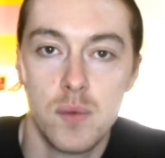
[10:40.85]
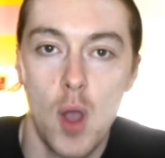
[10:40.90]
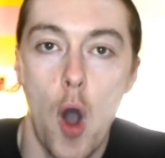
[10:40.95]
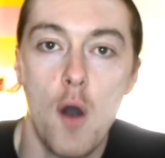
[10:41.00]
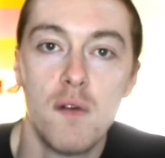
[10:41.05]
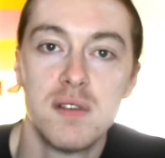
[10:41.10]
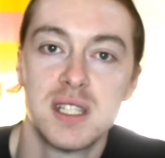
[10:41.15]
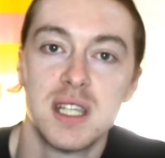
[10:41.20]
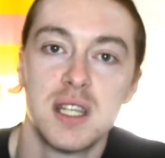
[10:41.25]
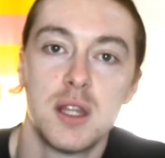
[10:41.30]

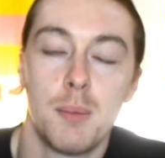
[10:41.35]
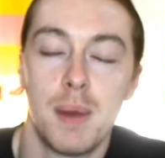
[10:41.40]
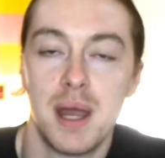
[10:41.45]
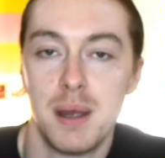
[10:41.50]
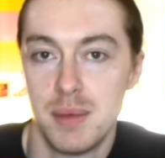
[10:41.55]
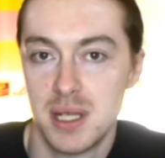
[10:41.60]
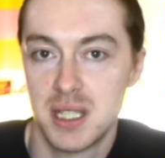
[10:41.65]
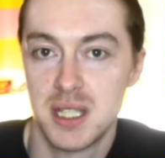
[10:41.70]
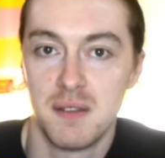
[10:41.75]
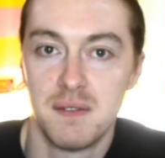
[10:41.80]
Obviously there might
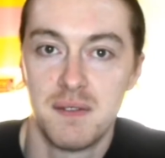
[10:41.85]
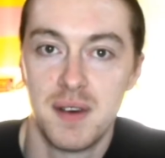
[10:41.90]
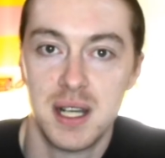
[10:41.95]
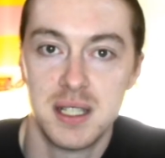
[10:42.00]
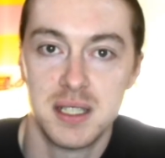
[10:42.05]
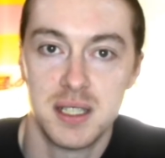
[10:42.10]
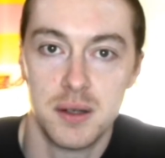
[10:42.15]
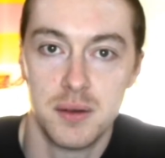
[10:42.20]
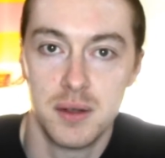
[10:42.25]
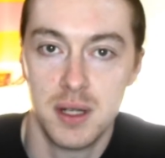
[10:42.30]
be some
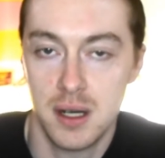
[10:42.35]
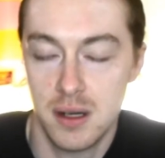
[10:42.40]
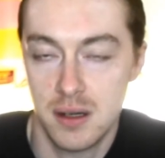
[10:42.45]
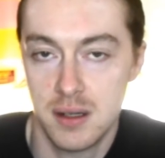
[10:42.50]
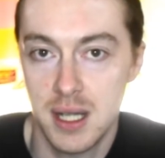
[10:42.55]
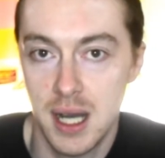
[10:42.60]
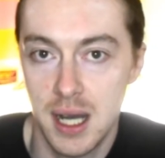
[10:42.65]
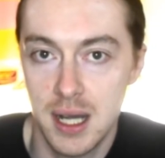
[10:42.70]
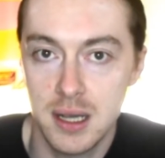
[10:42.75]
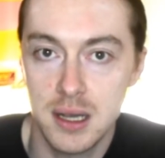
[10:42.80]
fans out there
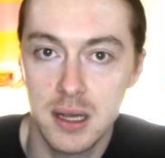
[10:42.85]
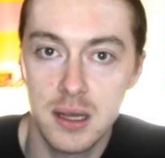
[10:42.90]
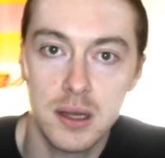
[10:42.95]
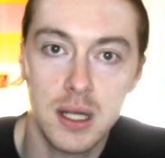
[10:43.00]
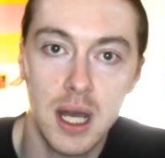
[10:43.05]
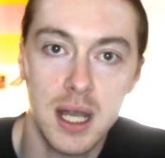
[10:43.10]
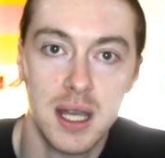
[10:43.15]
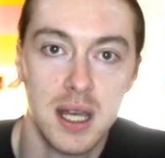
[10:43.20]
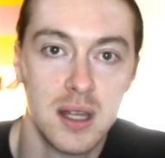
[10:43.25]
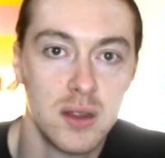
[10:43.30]
that
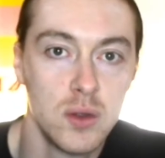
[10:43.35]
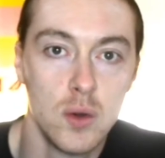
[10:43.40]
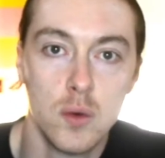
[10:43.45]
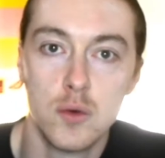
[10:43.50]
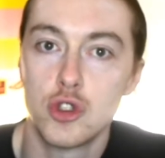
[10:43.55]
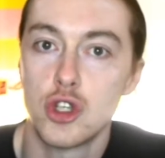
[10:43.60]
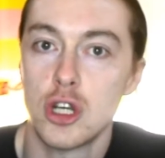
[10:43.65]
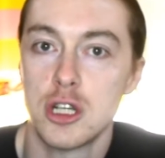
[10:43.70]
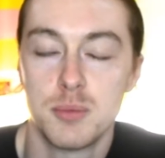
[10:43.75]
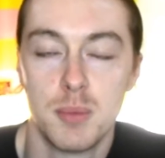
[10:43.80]
like it, no
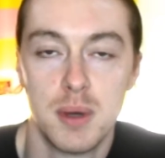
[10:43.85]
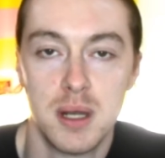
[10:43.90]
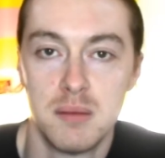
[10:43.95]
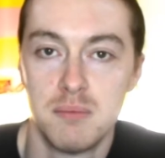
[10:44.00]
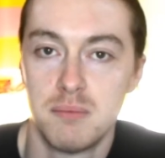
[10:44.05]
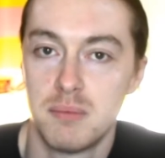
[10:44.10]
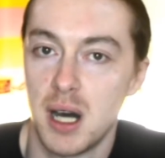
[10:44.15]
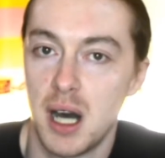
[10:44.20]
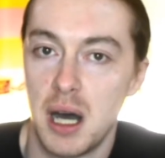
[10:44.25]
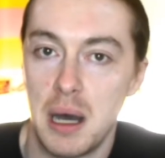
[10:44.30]
judgment,
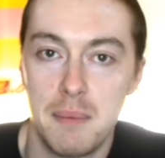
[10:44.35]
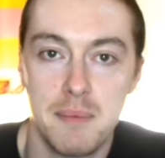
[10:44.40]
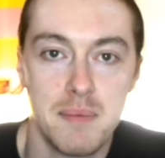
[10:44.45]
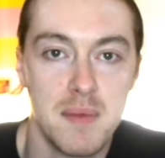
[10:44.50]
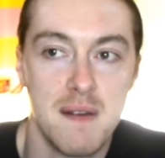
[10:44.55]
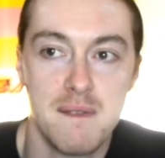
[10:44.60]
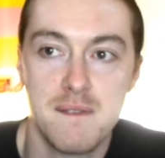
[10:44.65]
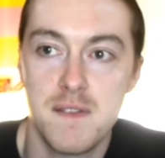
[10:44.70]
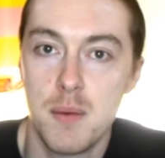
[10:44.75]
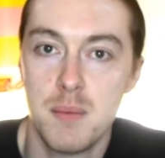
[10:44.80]
but
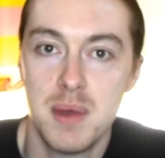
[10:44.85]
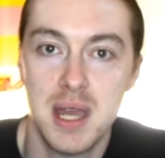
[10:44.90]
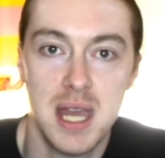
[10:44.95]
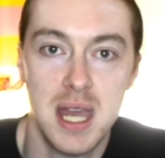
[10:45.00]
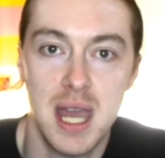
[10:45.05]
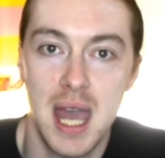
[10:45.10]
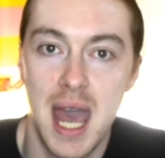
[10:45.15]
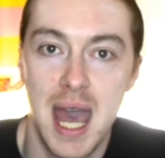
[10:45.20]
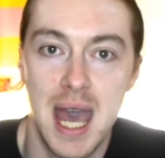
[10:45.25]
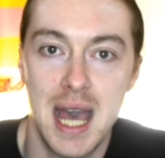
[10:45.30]
for
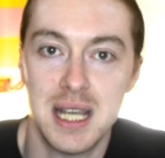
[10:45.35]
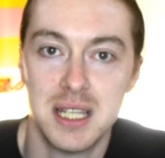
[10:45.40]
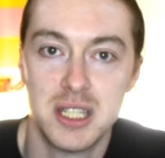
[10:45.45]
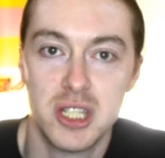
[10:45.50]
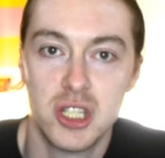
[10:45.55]
me it's